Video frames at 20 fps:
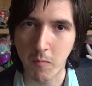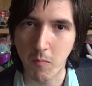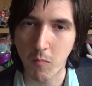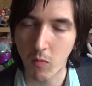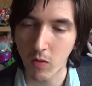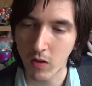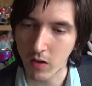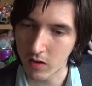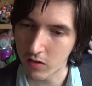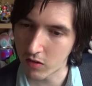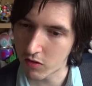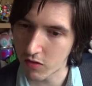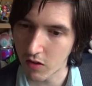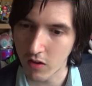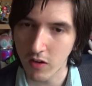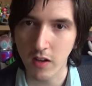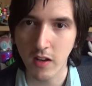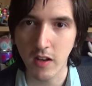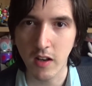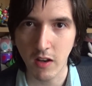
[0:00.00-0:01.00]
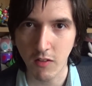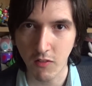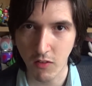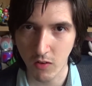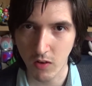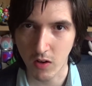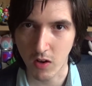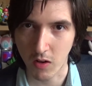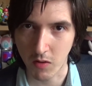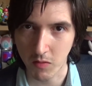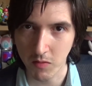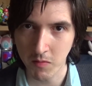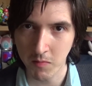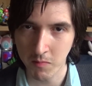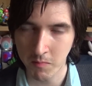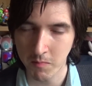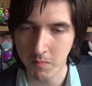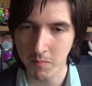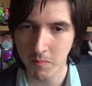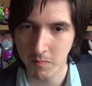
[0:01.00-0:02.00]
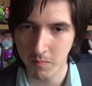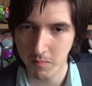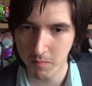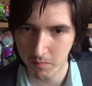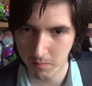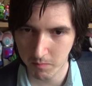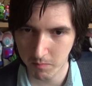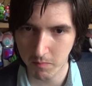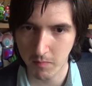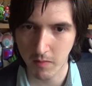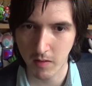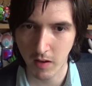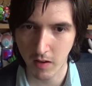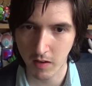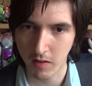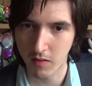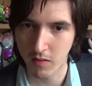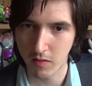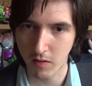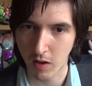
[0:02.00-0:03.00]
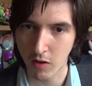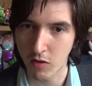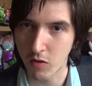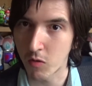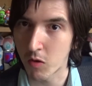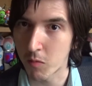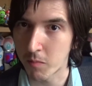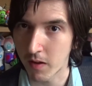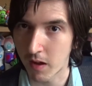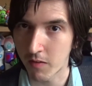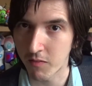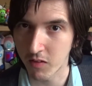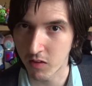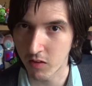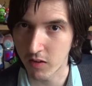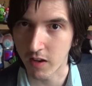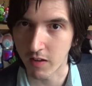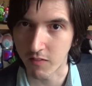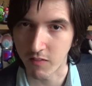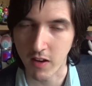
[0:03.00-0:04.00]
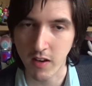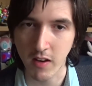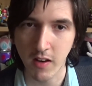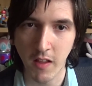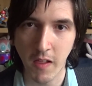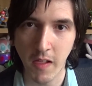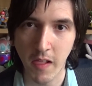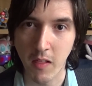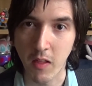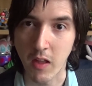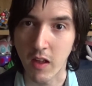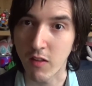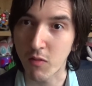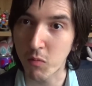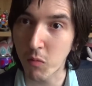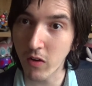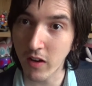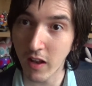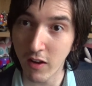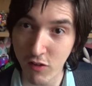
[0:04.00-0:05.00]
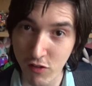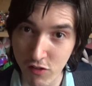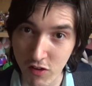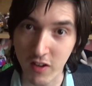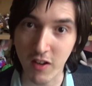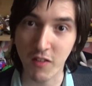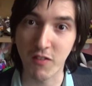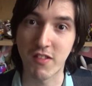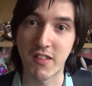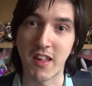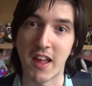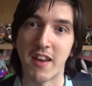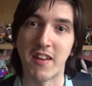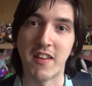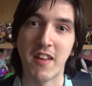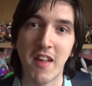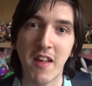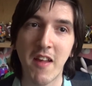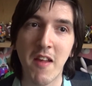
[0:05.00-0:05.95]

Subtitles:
We can certainly leave you alone, and I do hope you have a good evening, is what I should have said.